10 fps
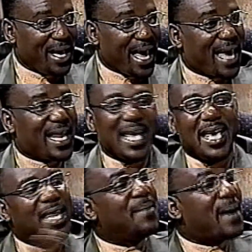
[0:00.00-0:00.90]
and
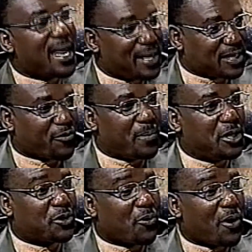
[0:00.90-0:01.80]
anybody that's from
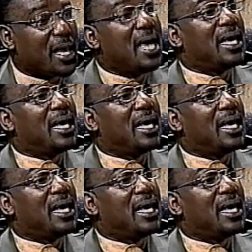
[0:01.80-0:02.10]
Detroit,